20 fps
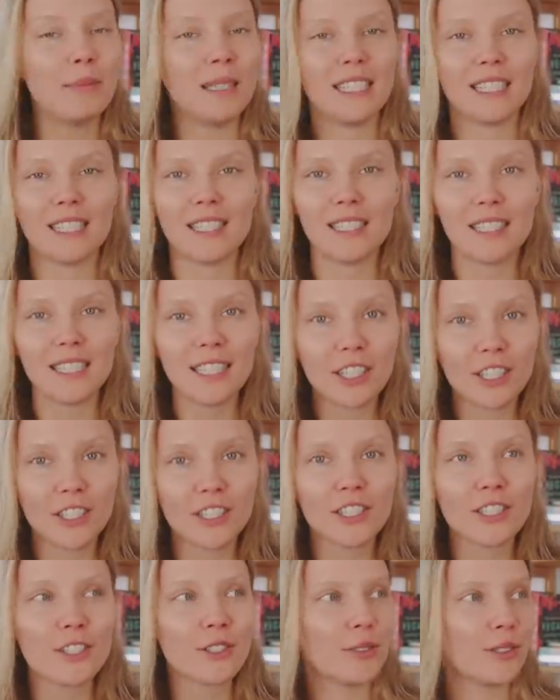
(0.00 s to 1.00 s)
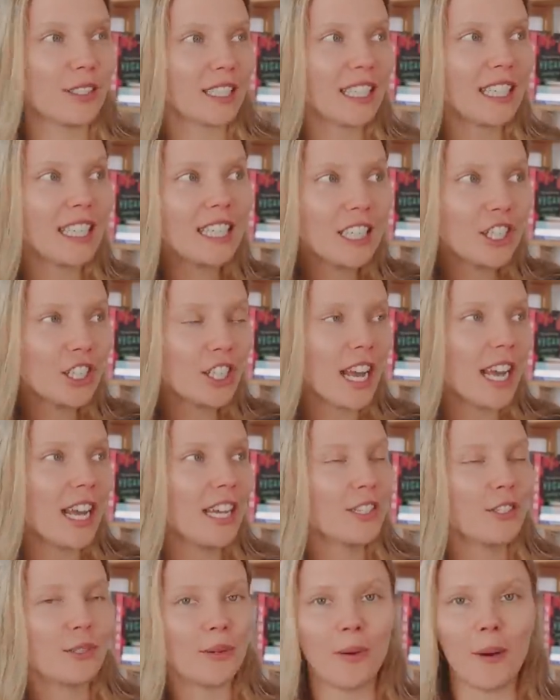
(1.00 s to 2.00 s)
be stickers or
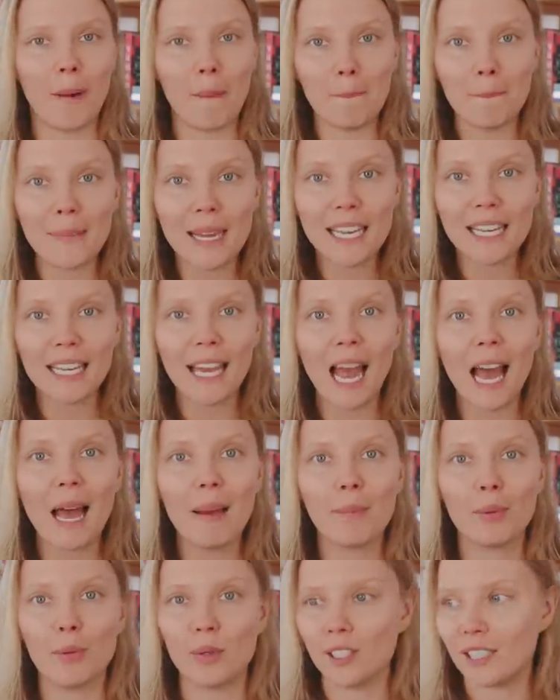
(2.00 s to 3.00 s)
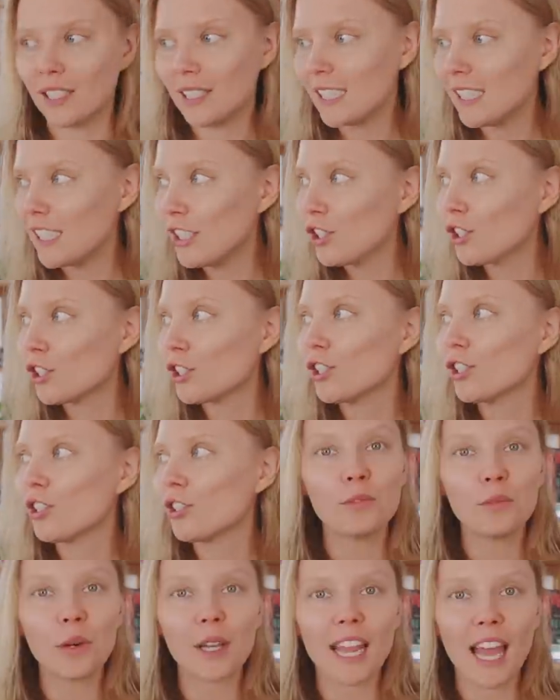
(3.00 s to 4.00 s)
keychains or makeup or
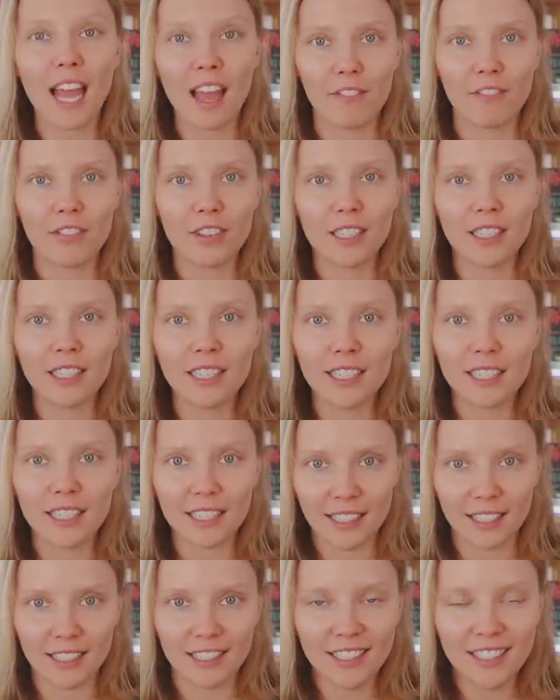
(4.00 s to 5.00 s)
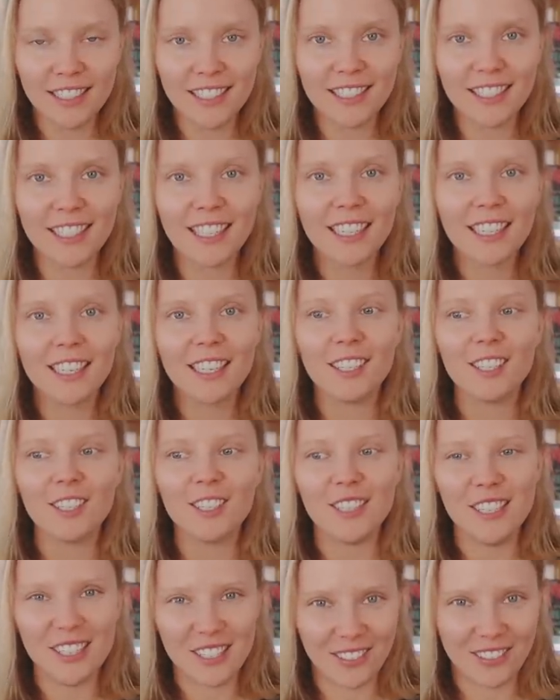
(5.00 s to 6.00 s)
t-shirts, whatever it is,
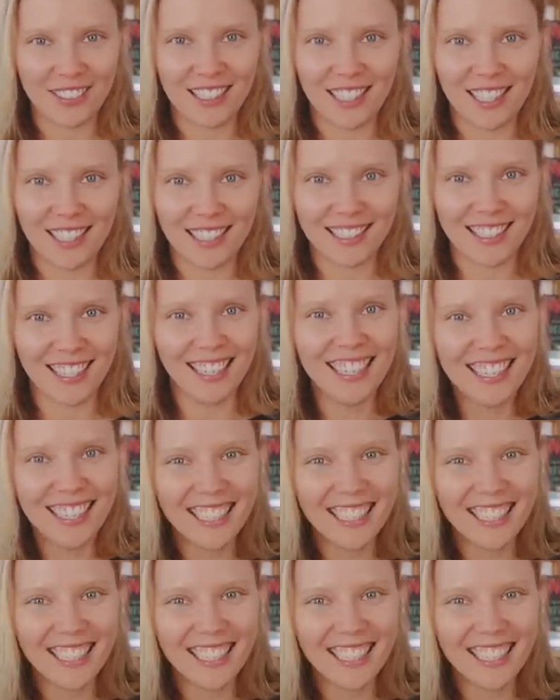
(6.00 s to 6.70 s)
you don't need it.